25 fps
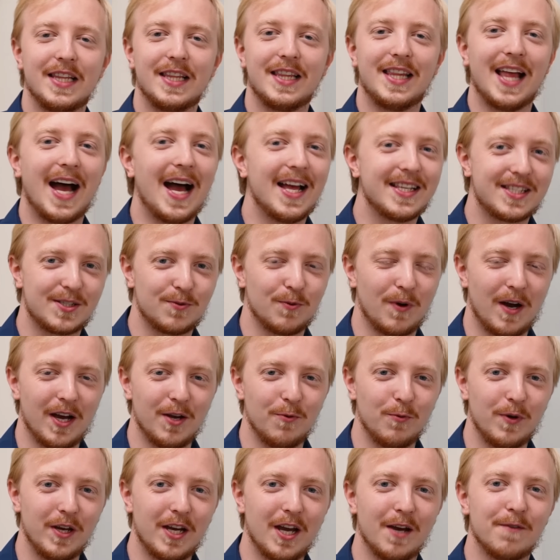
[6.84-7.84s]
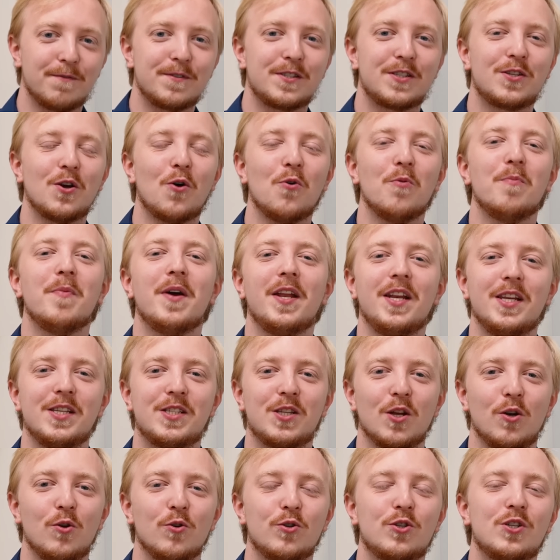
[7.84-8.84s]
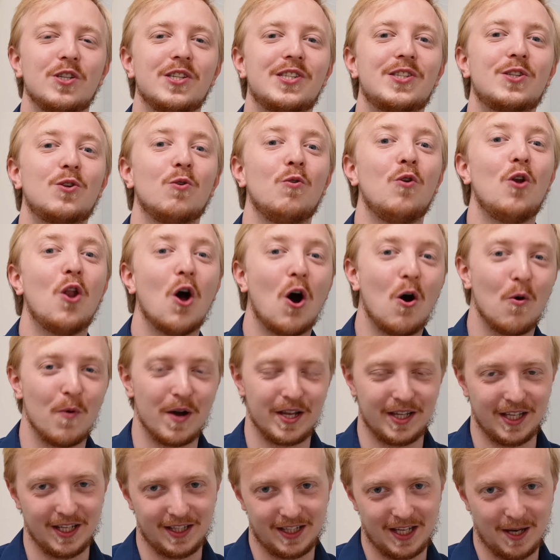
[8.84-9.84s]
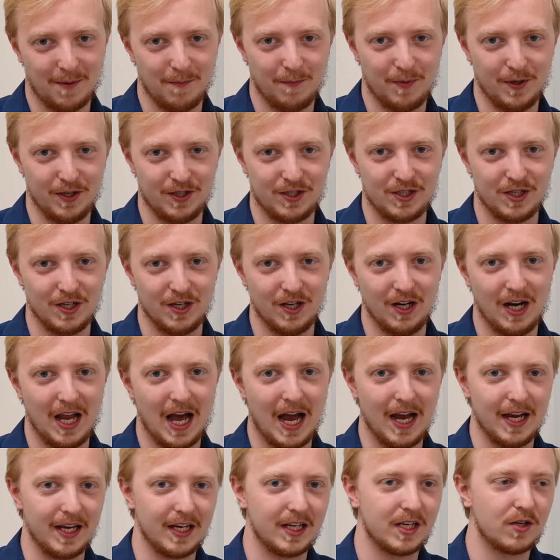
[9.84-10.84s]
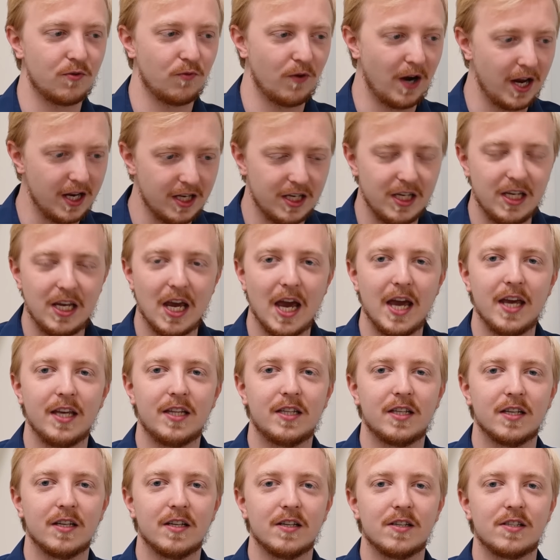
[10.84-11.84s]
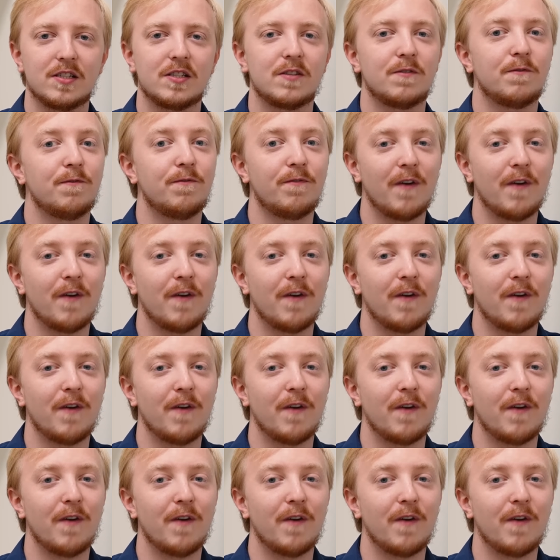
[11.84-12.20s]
That's why we have so many solutions to lower the temperature, like radiators,